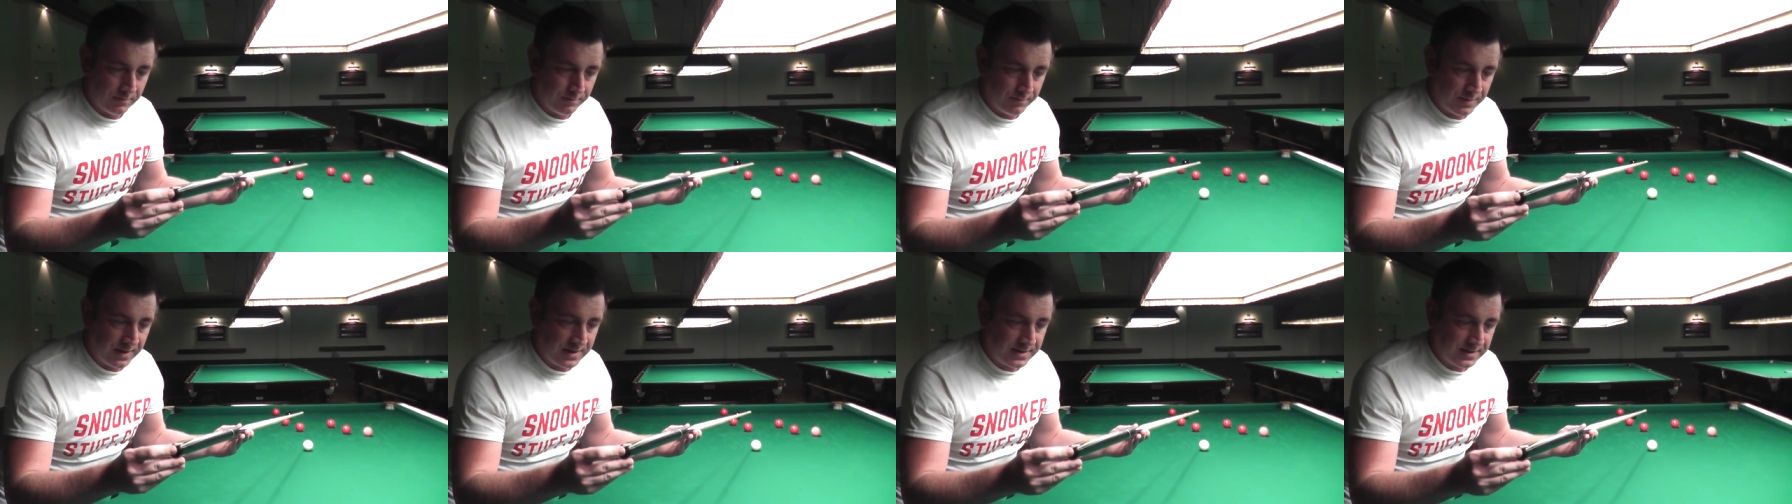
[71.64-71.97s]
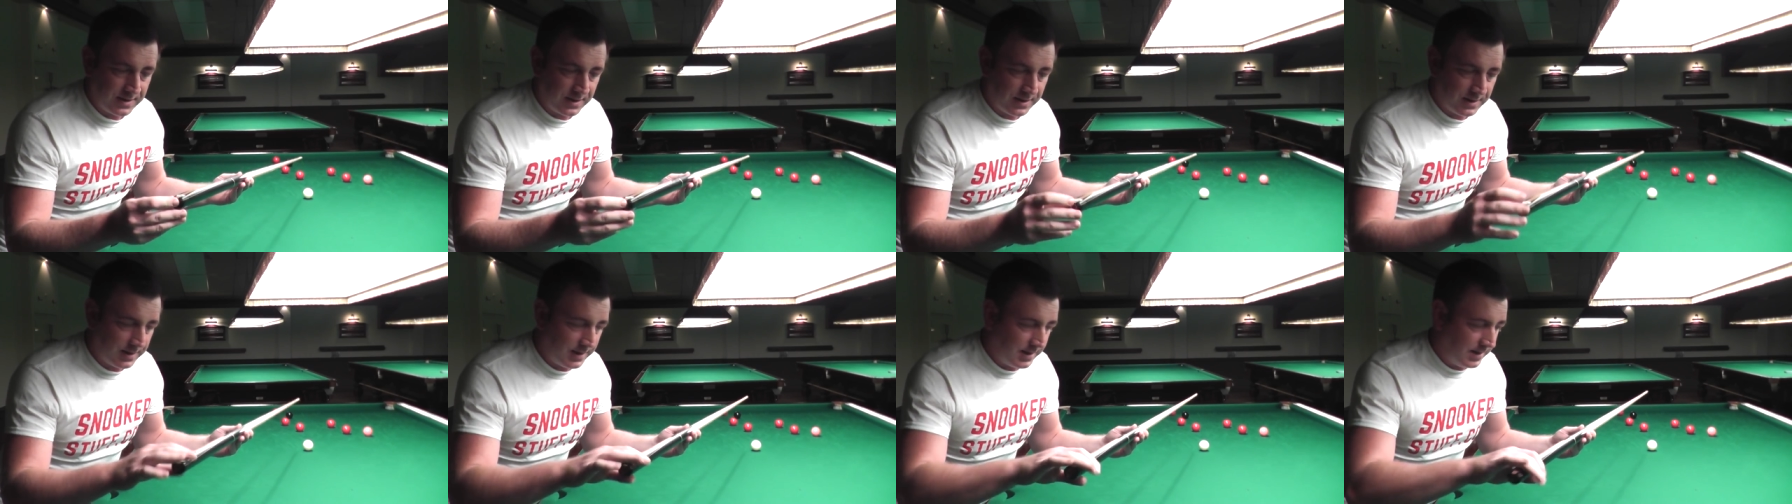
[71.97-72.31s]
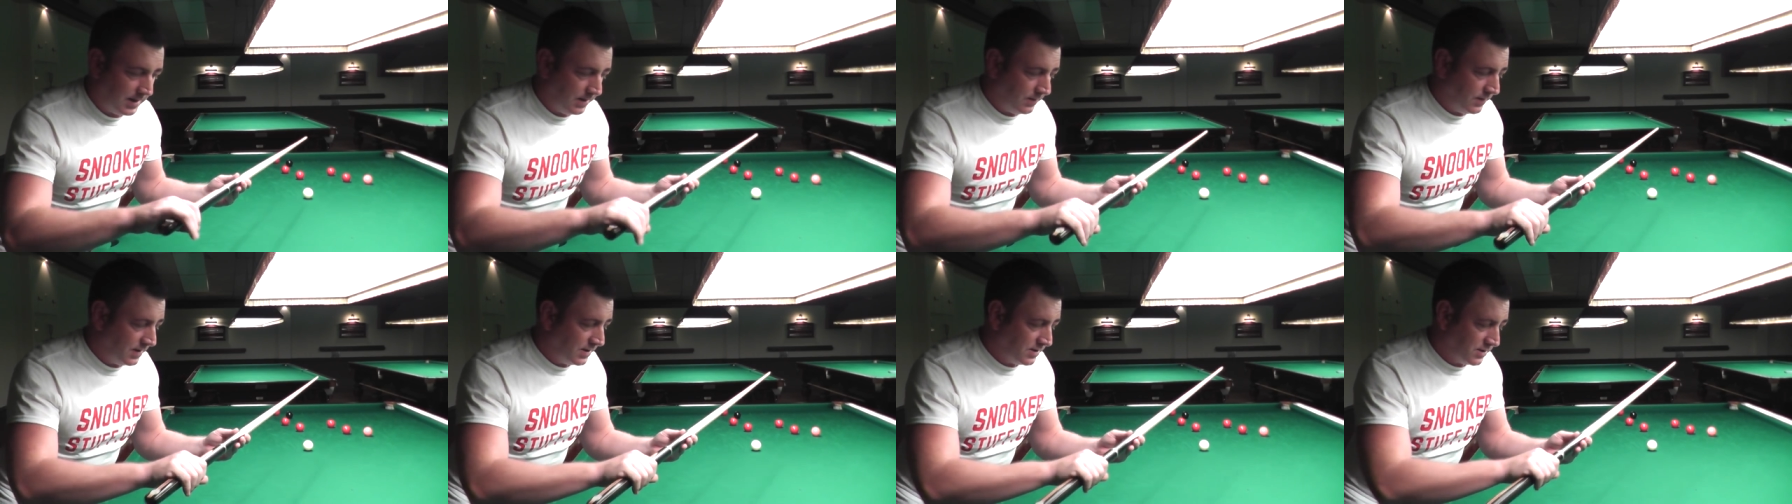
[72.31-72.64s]

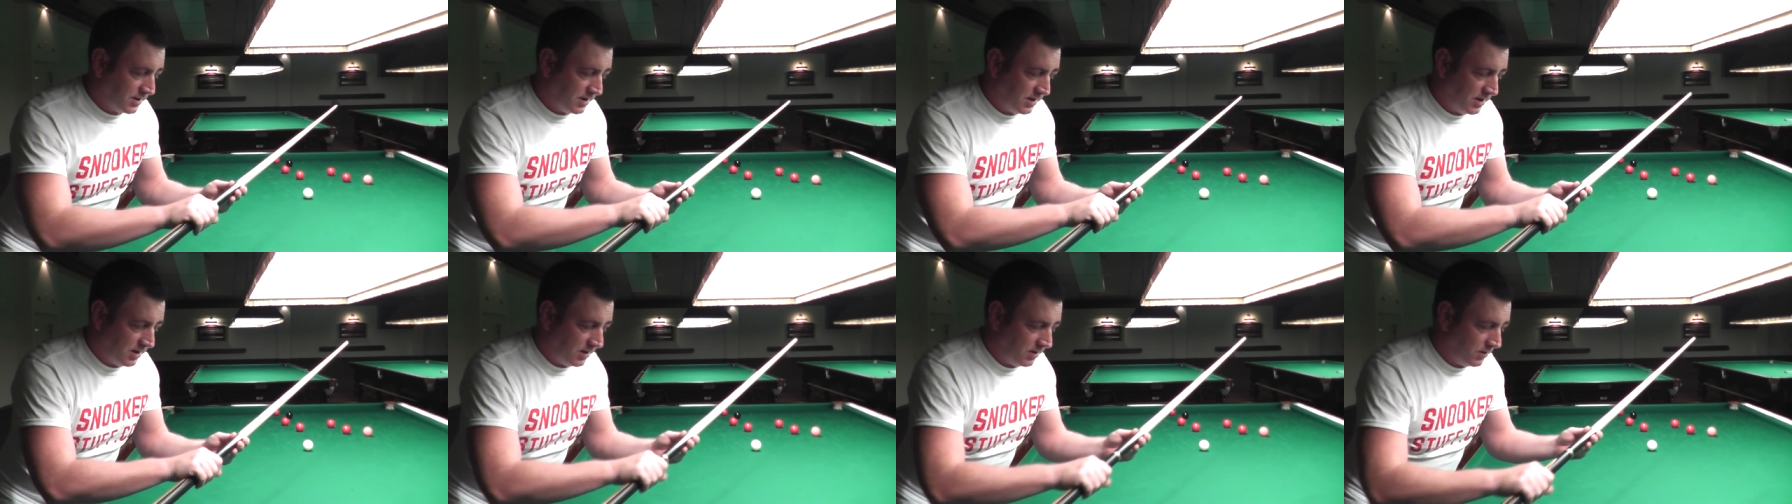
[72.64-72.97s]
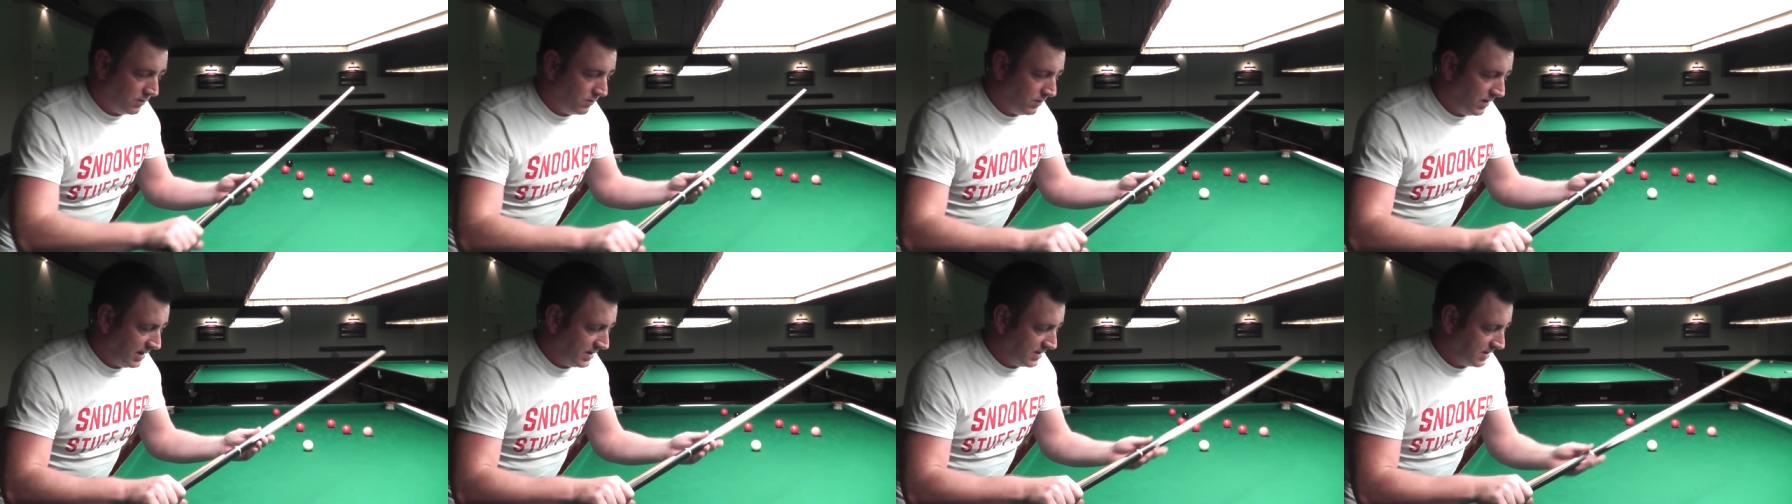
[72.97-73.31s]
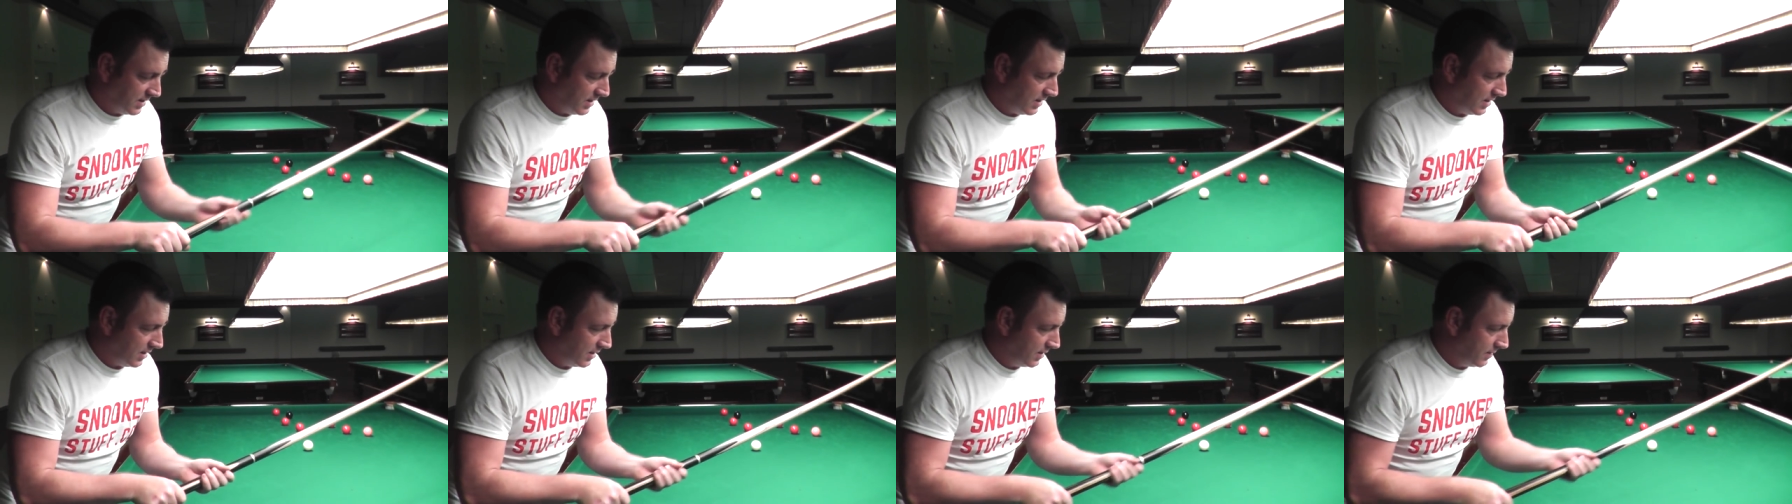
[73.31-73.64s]
Basically, this cue is
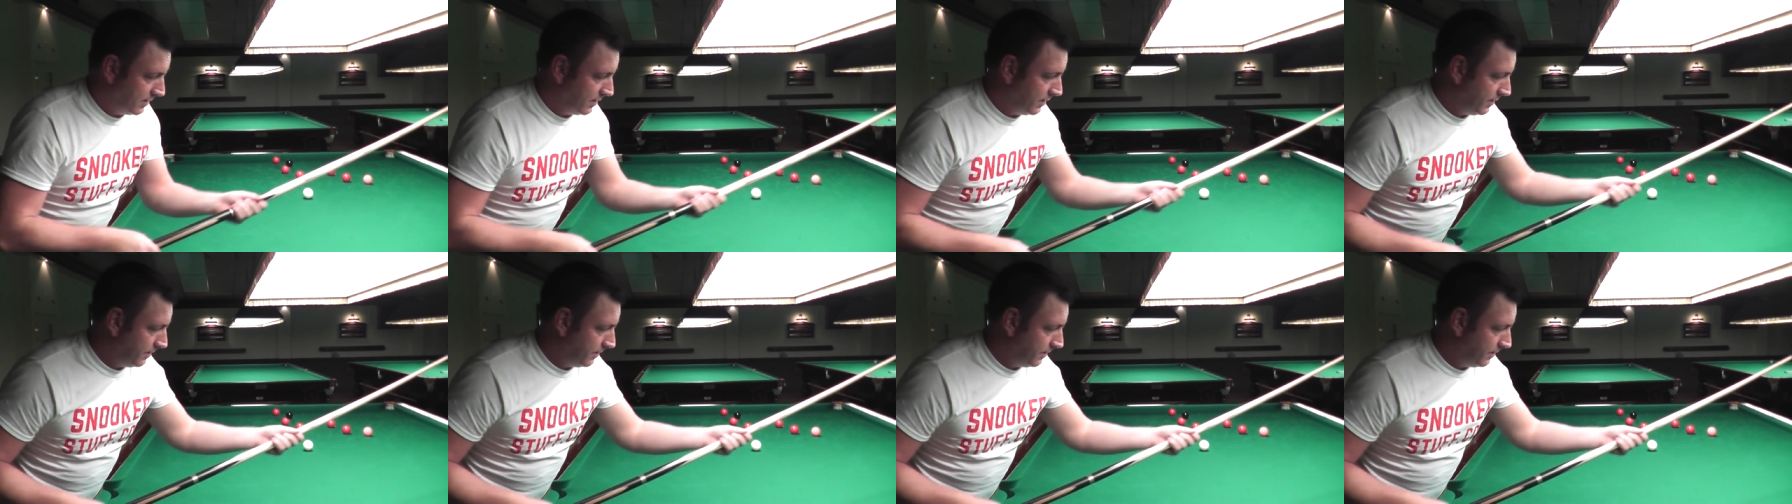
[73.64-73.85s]
a,